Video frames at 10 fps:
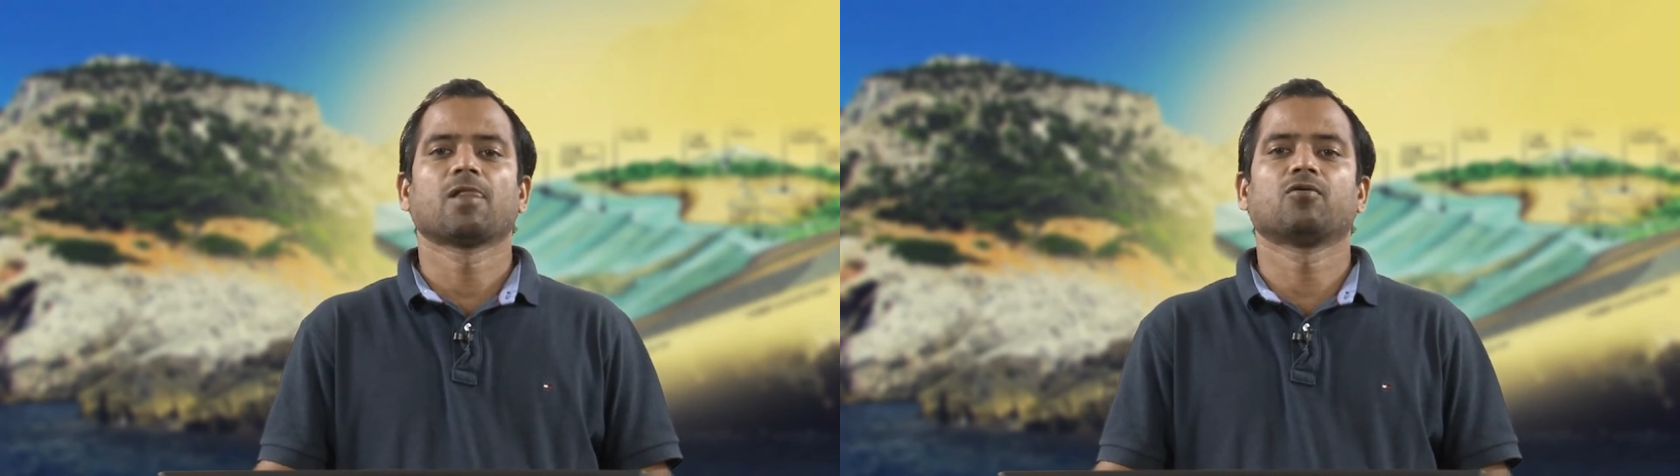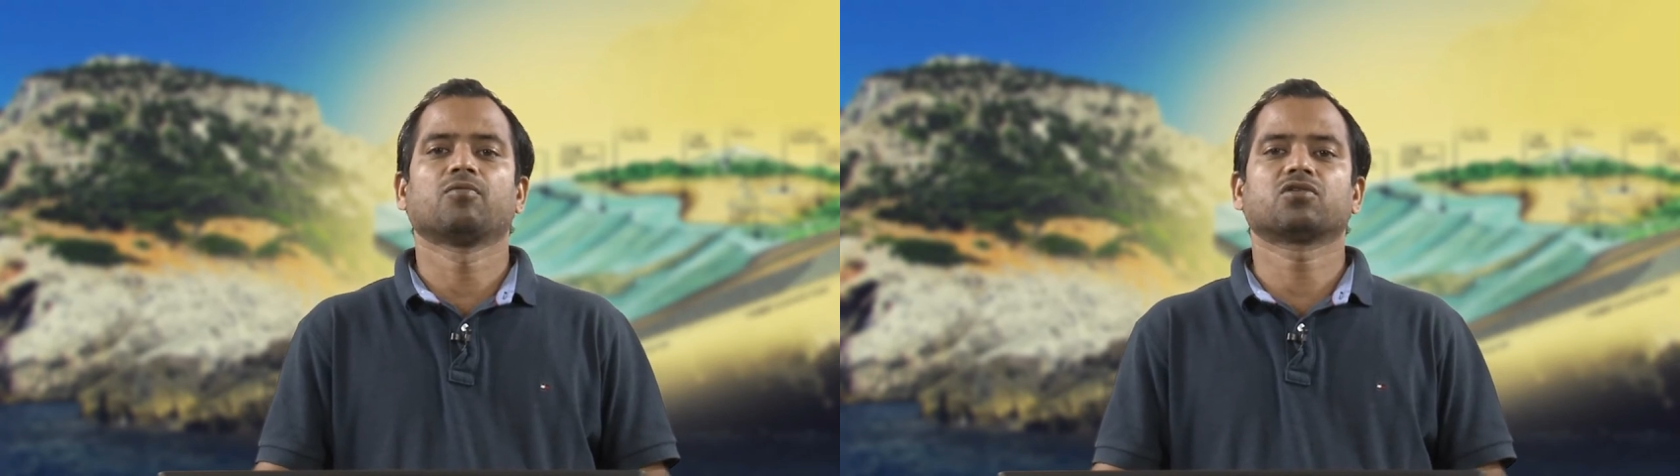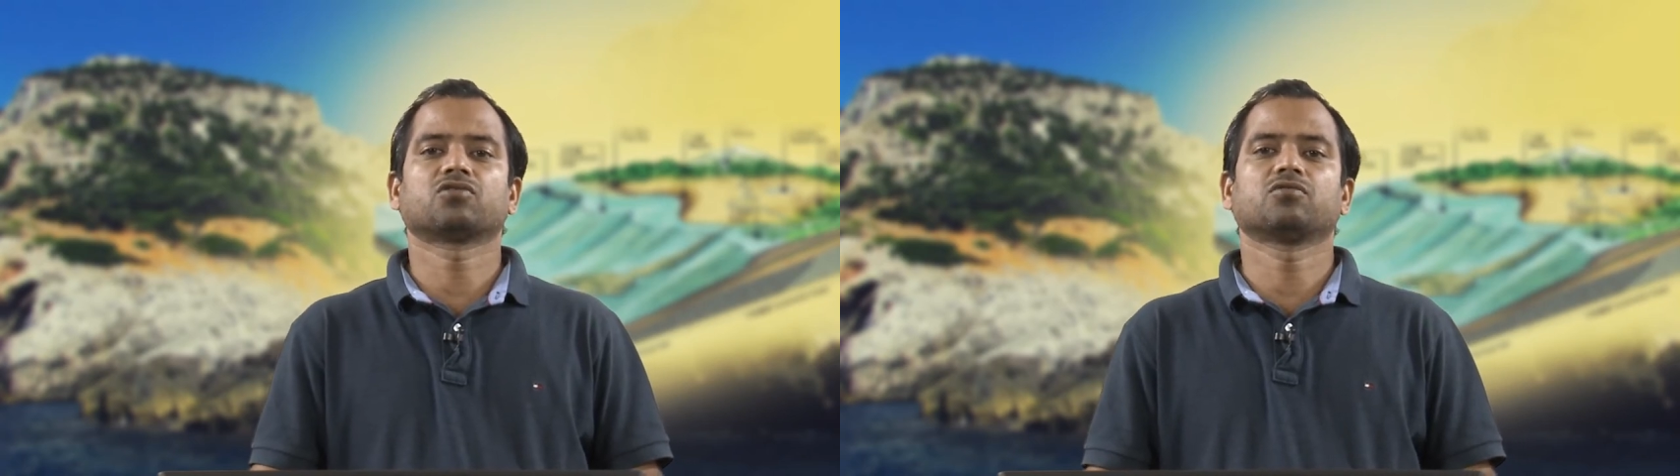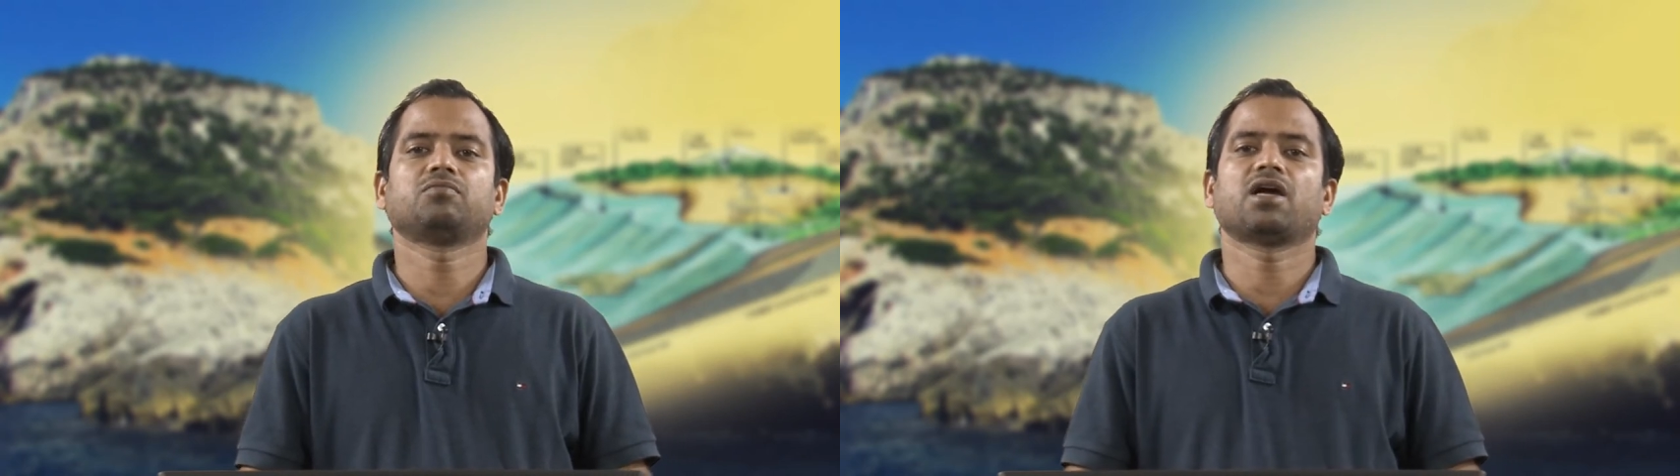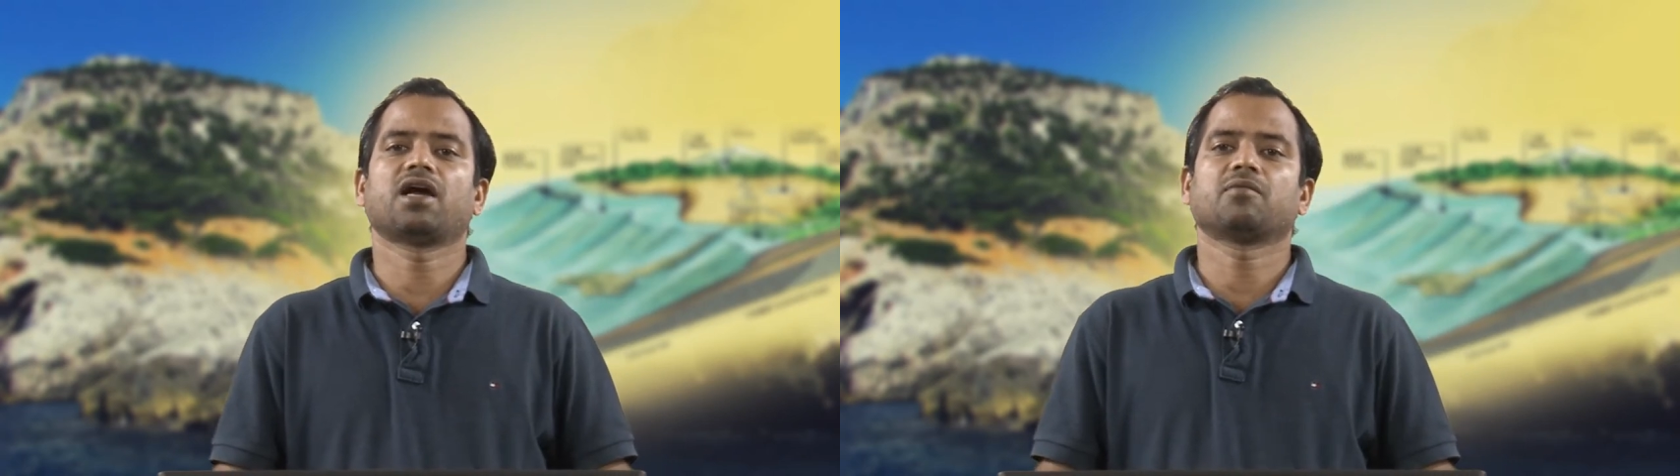
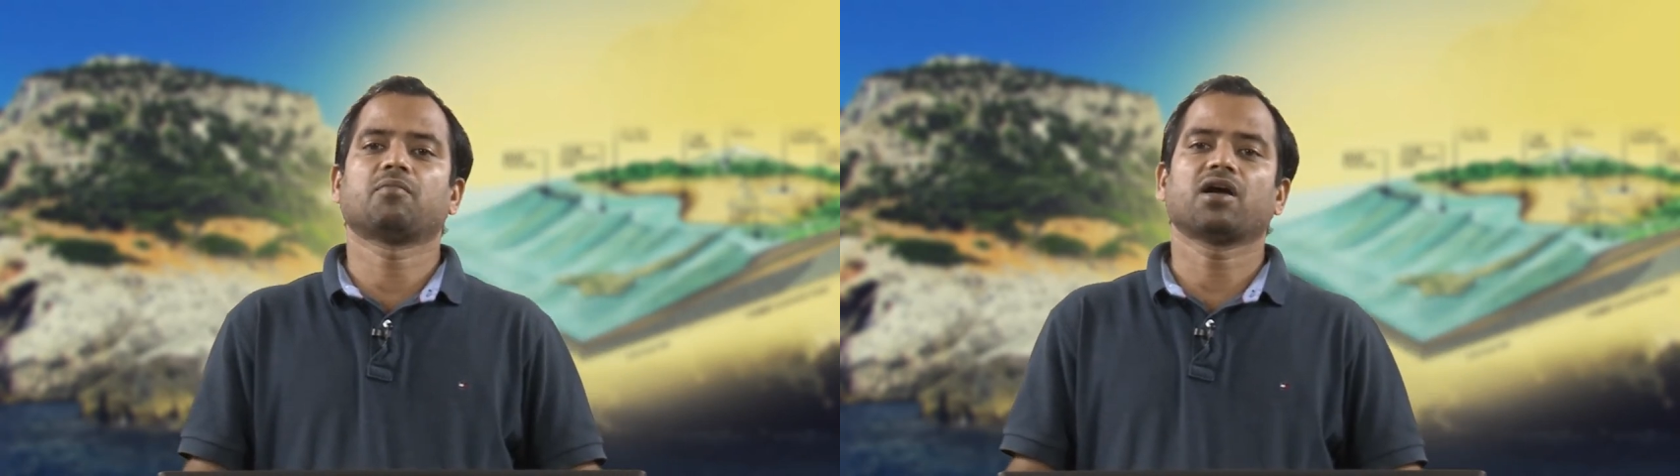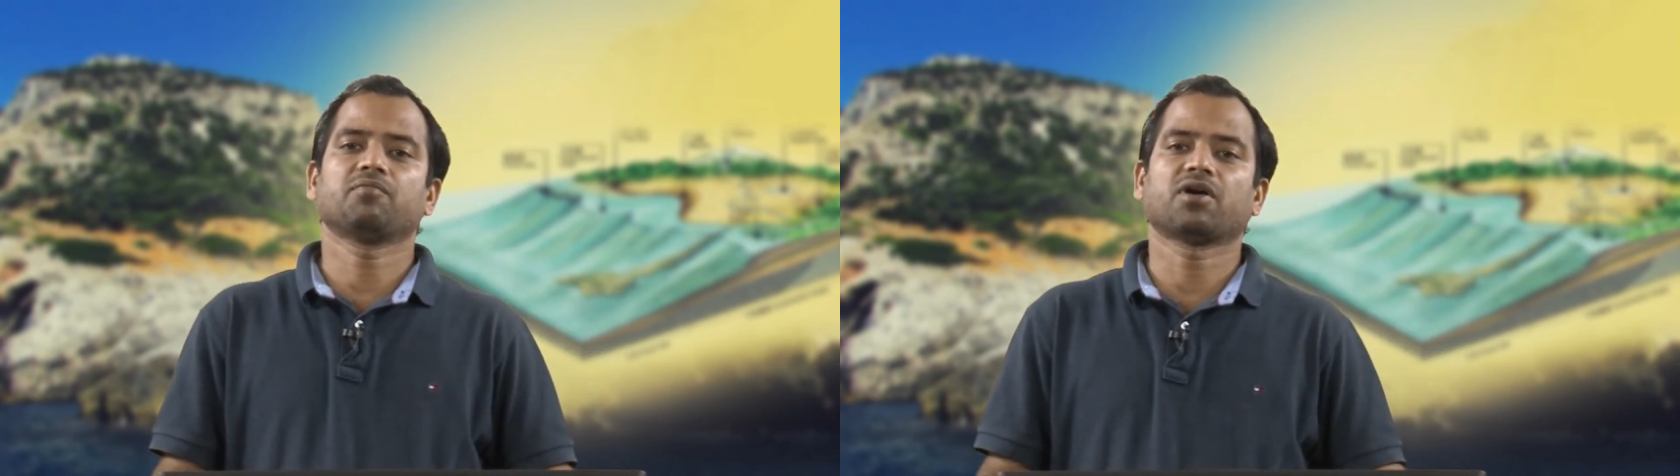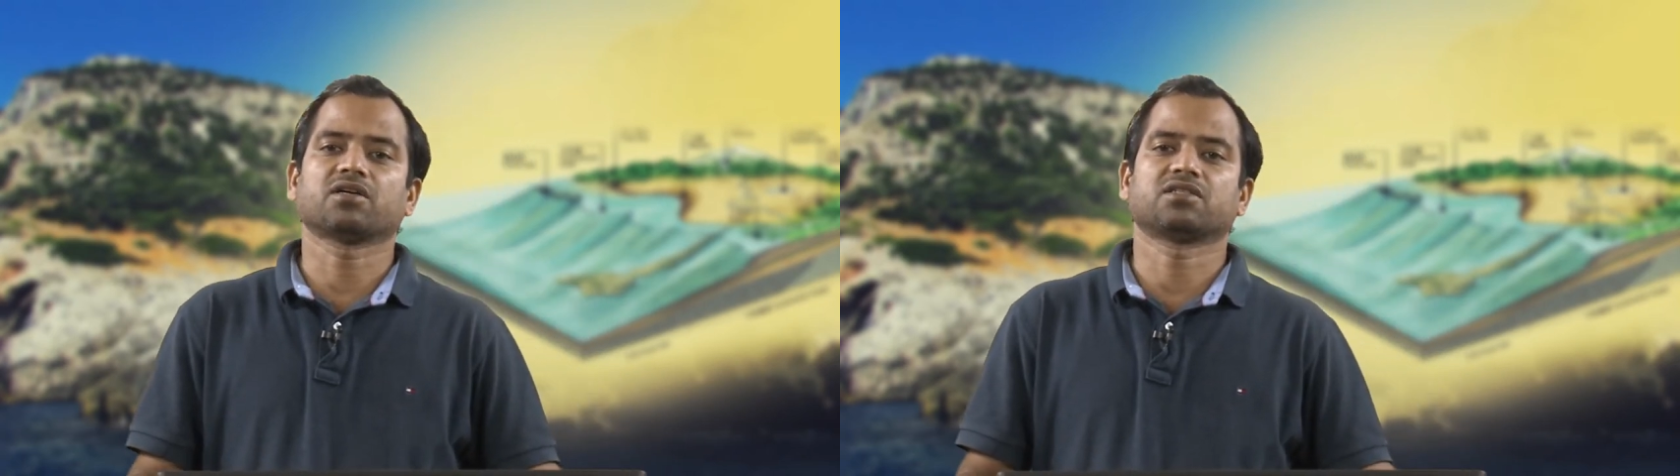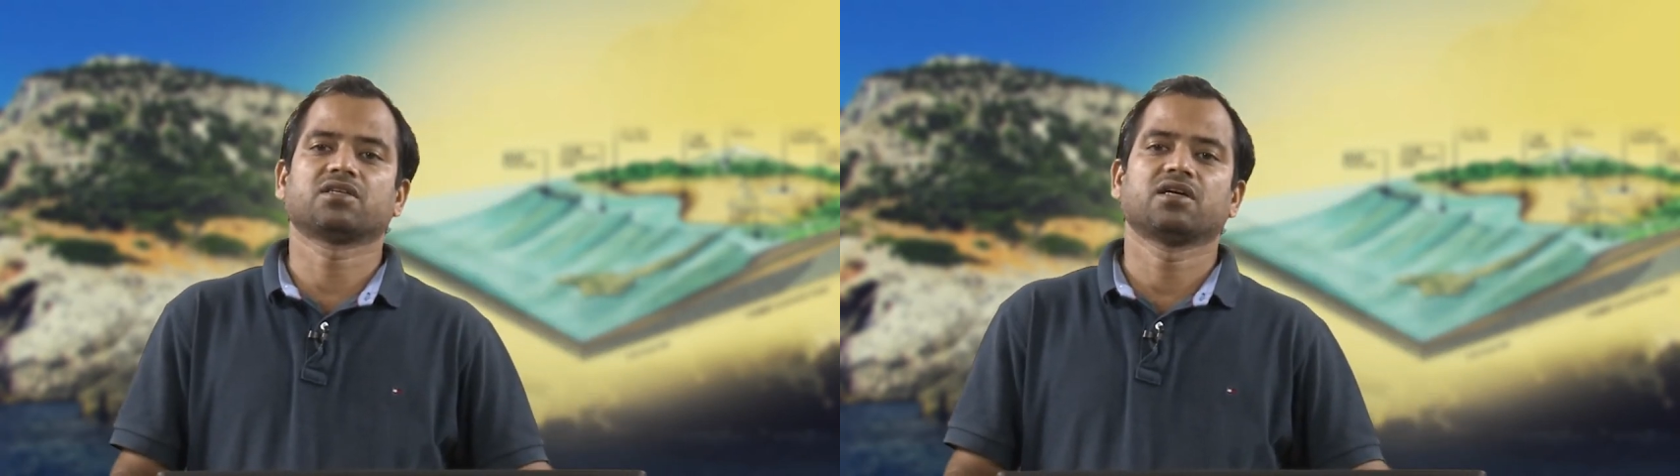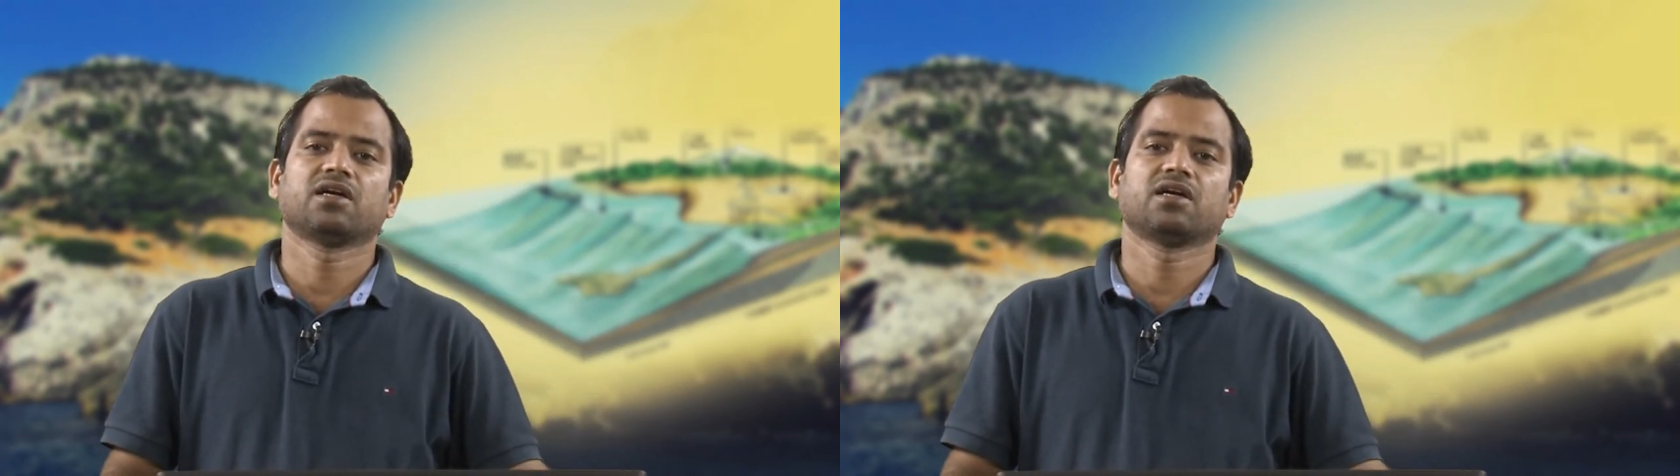overstepped and bypassed